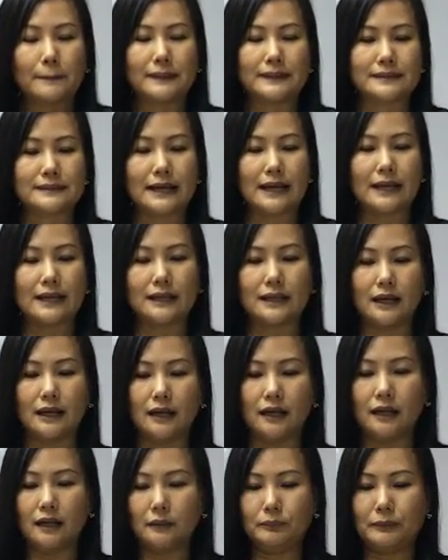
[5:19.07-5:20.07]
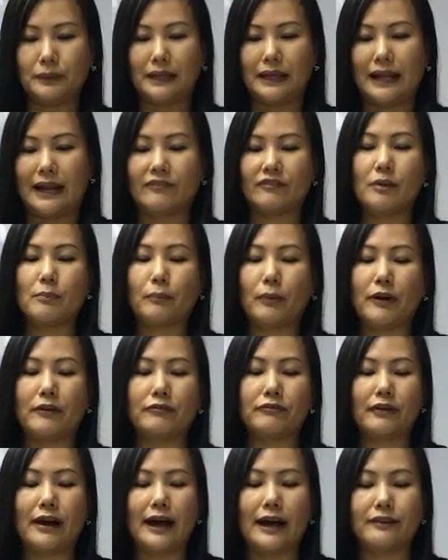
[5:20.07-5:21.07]
beside
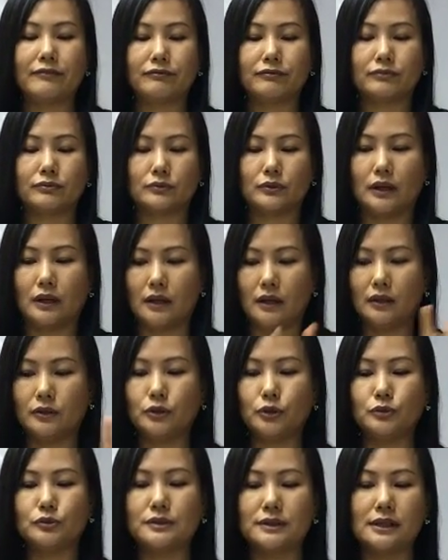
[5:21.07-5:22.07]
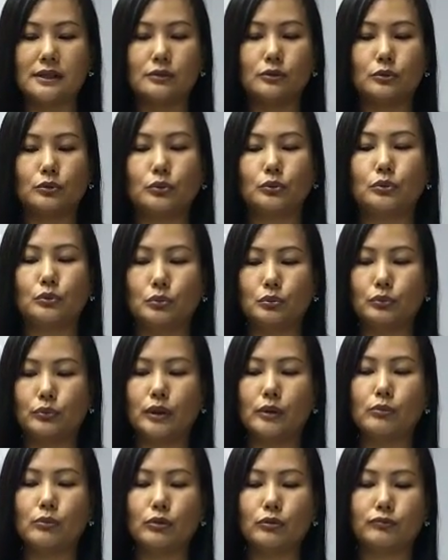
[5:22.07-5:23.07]
11.5 using to
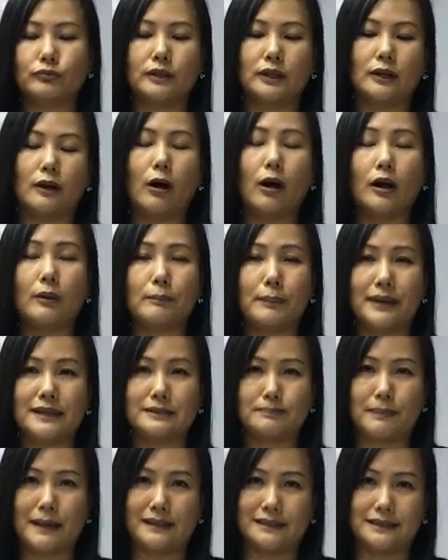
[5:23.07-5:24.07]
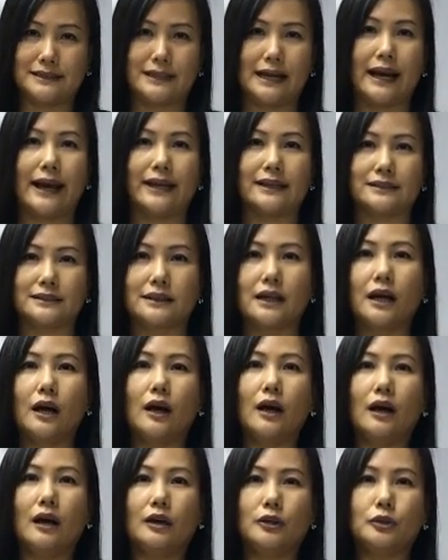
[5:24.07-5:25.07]
remove the oil-based pesticides,
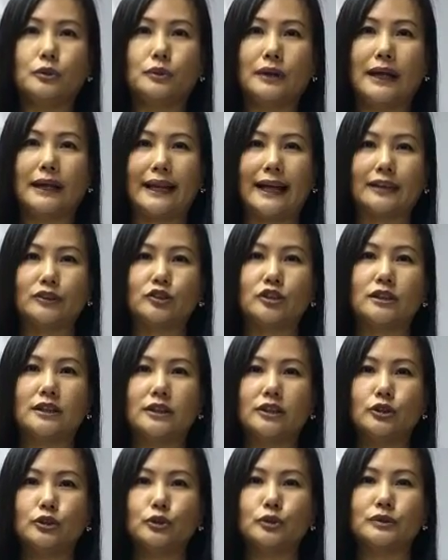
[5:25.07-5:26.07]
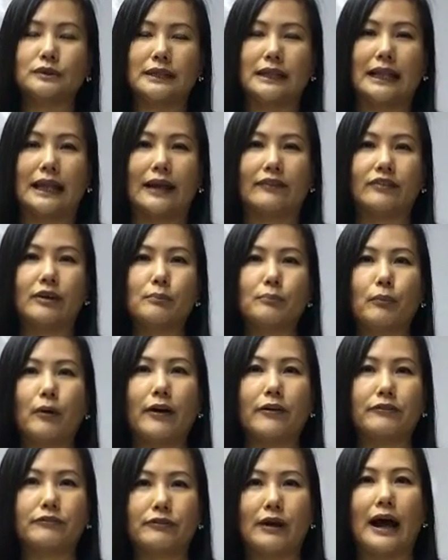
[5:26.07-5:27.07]
you can actually use
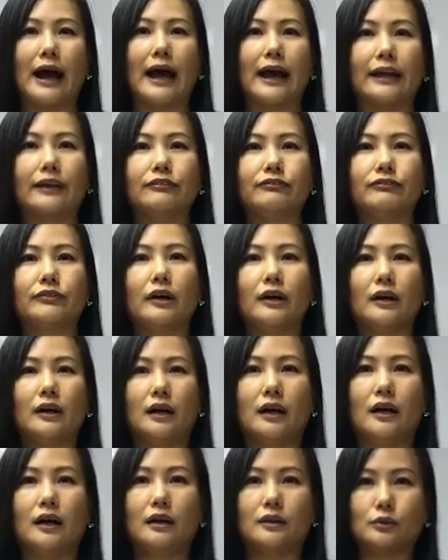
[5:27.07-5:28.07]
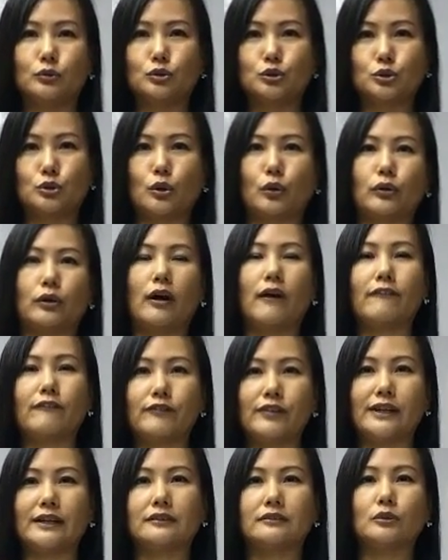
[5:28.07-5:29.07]
11.5 to soak your
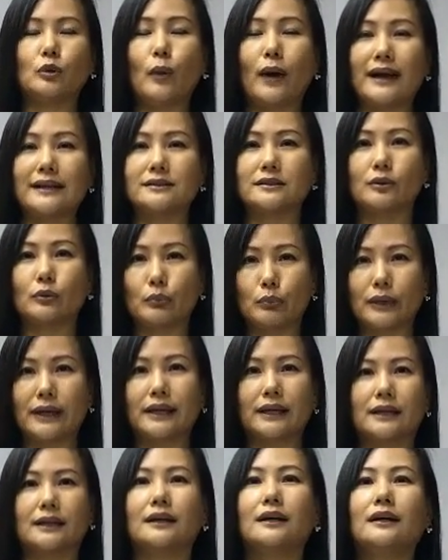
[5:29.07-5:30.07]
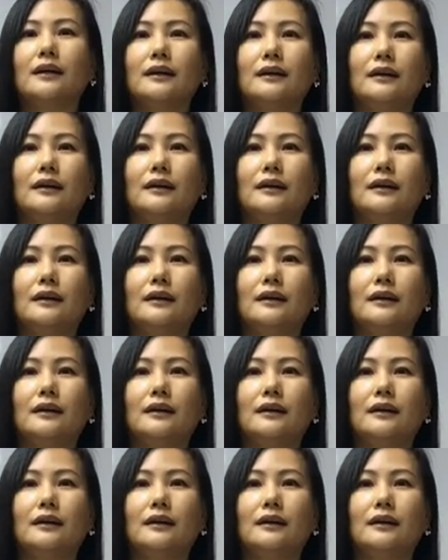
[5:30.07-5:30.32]
feet twice a week